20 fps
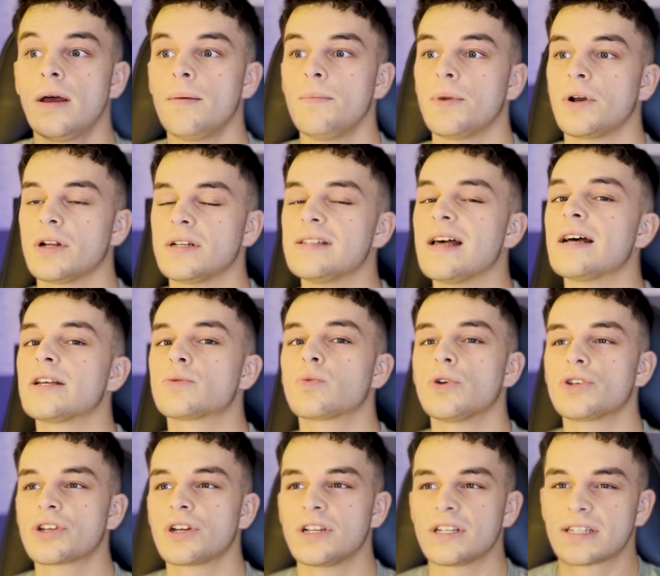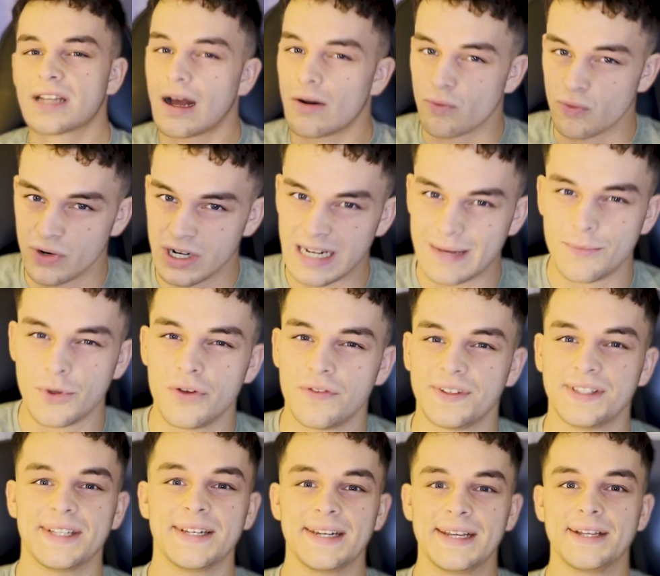because that's what's going to start really
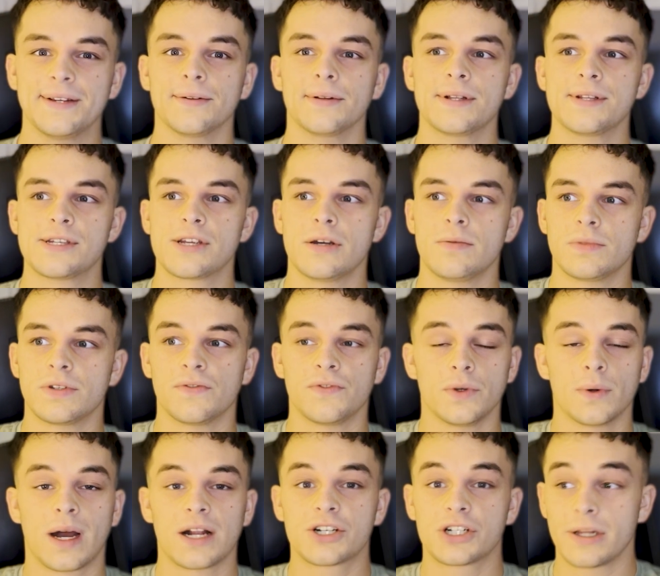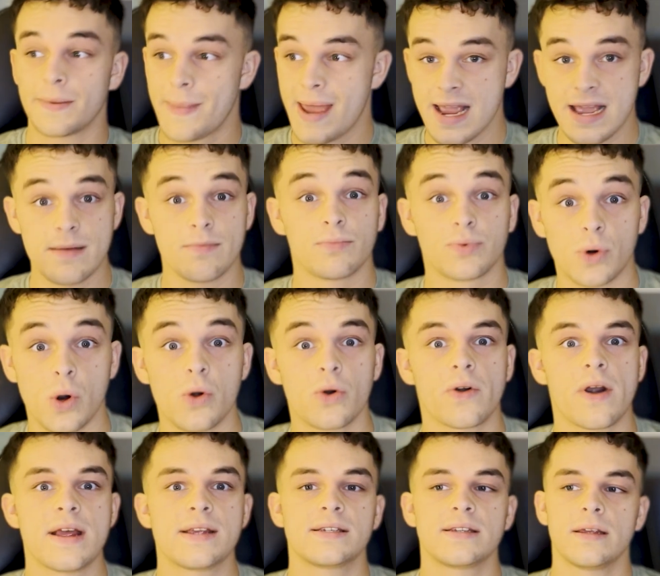moving the needle in terms of you actually making
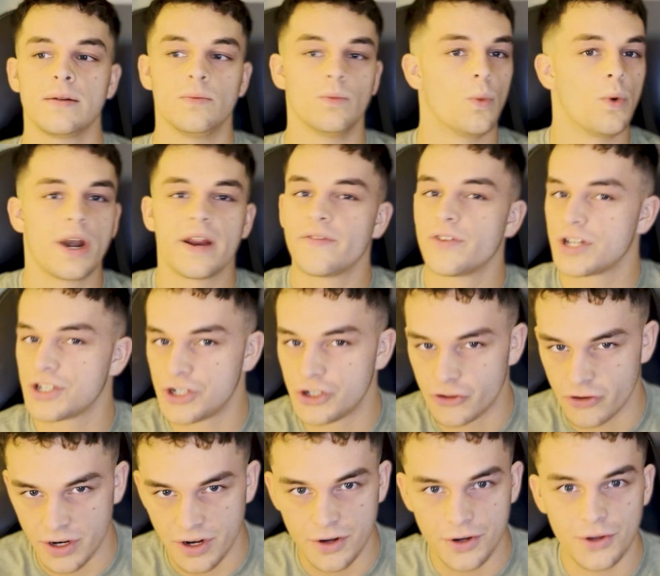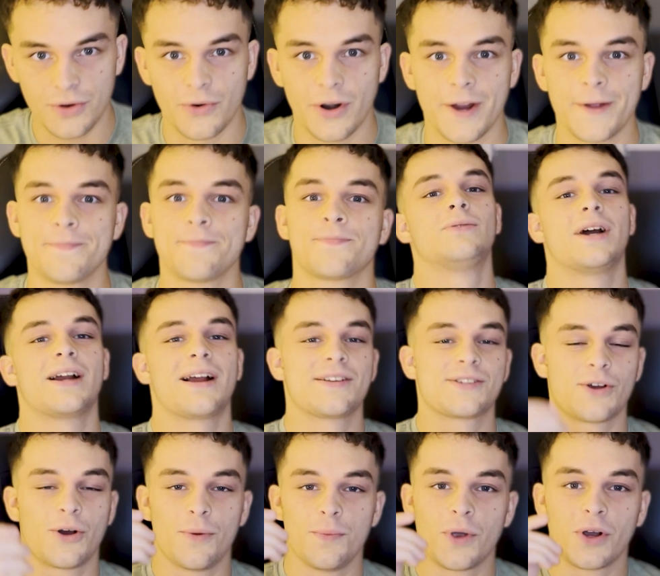progress in whatever it is you're trying to do, right? Right, guys,
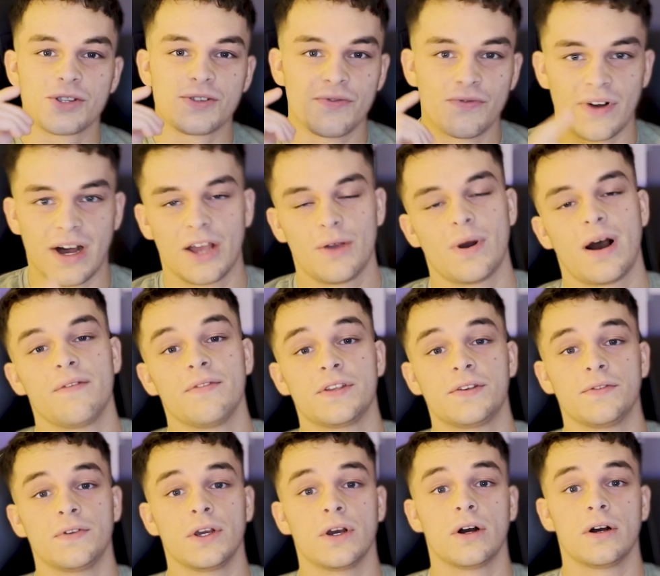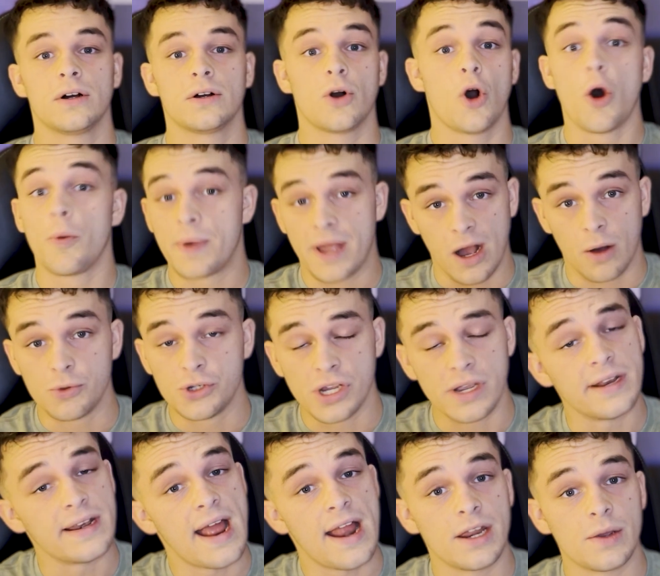I hope you got some value out of this video. I hope it helped you
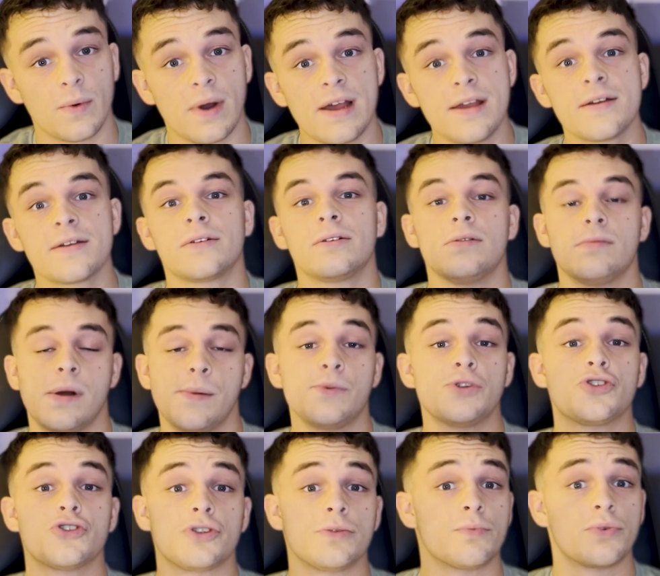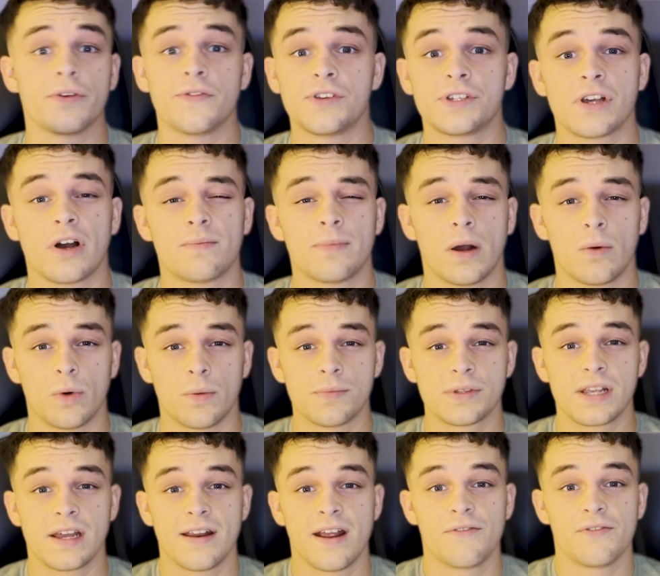in any way. Remember, just improve yourself by
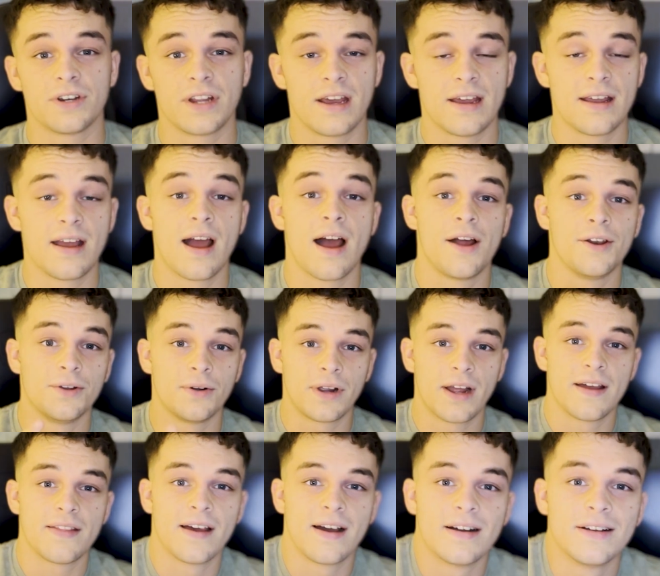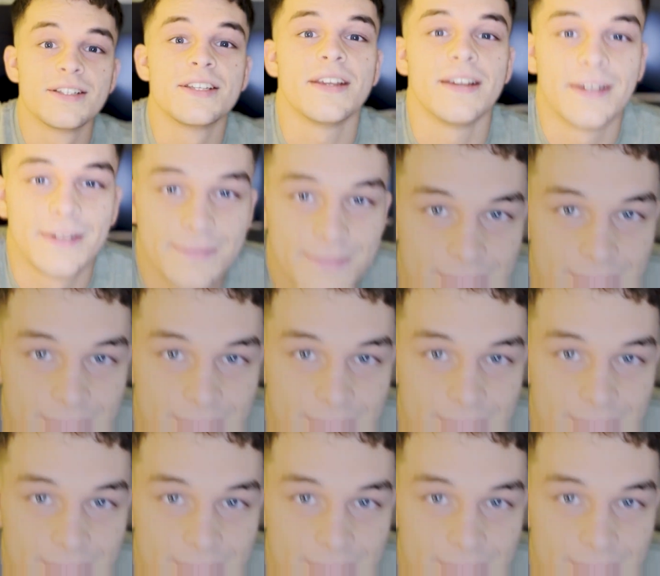1% every day and you'll get there. See ya.